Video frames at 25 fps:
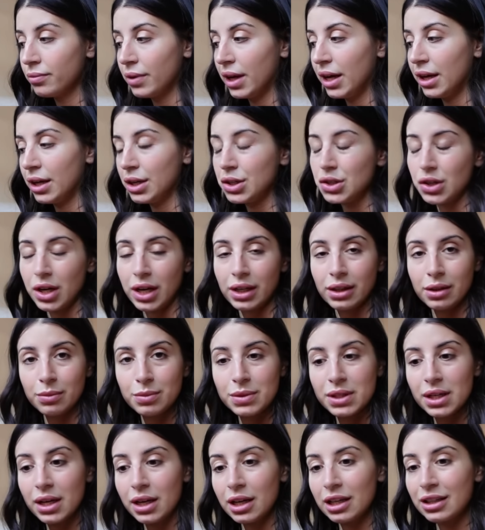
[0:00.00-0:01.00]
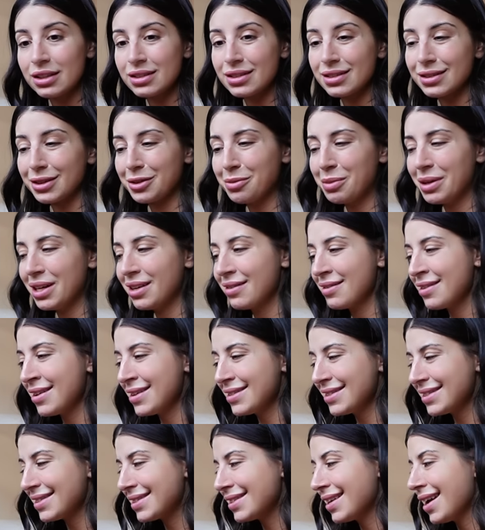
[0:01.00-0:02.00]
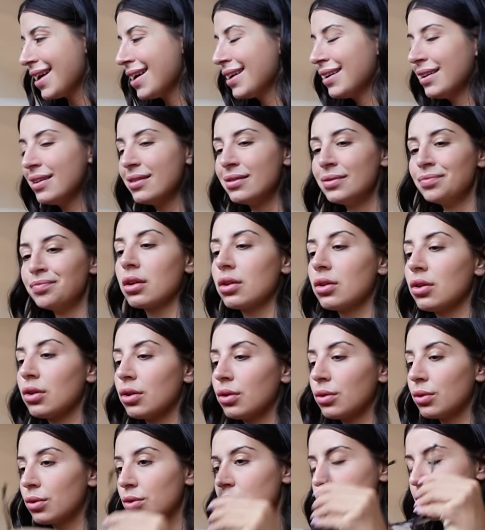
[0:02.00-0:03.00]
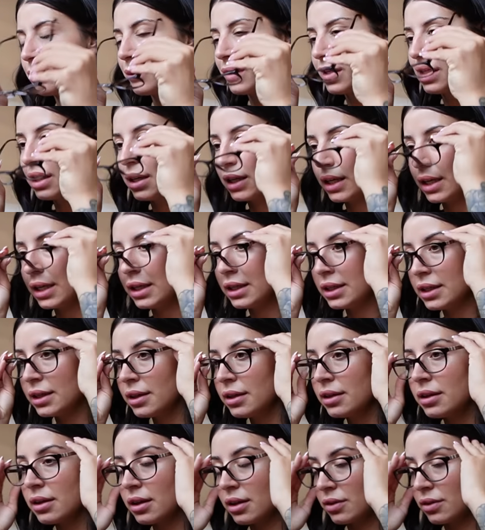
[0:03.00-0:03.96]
air drying them today because it's gonna be a nice day. No laundromat needed.